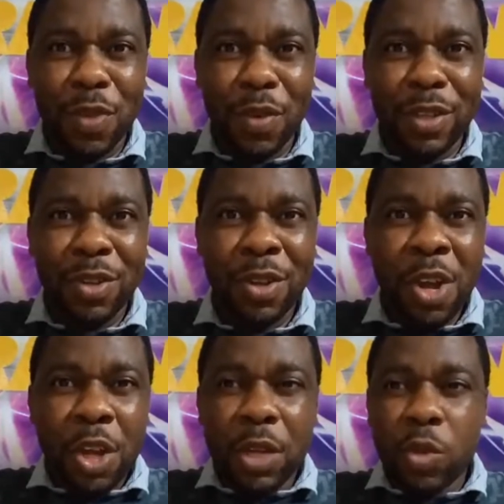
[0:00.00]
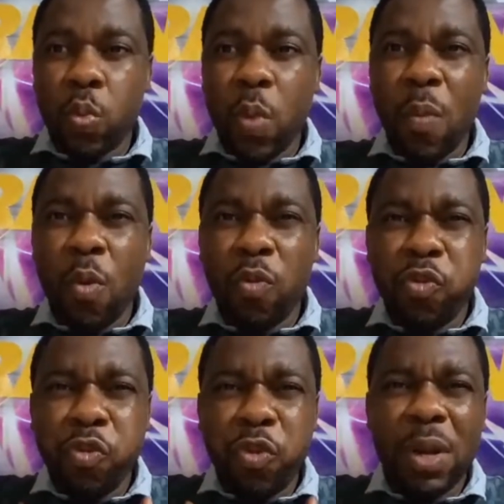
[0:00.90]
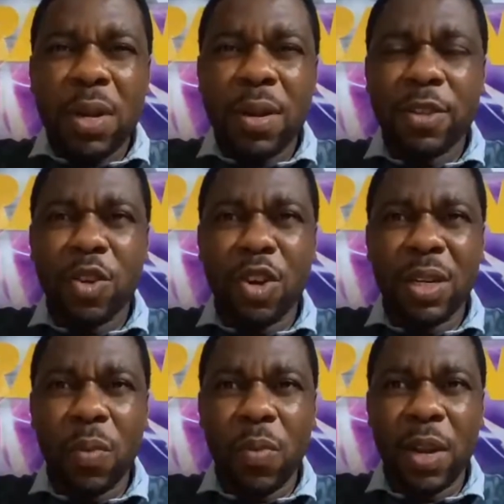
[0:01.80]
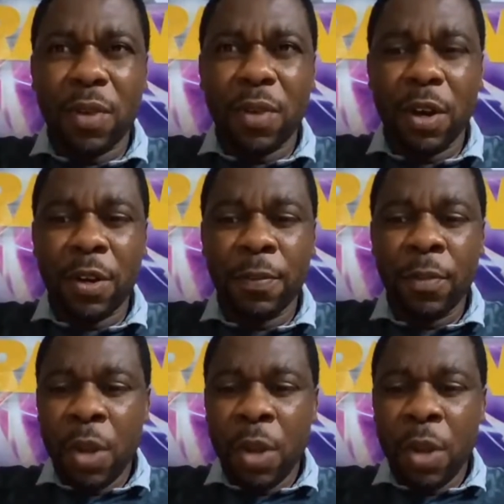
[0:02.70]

spirit is when we focus on the will of God.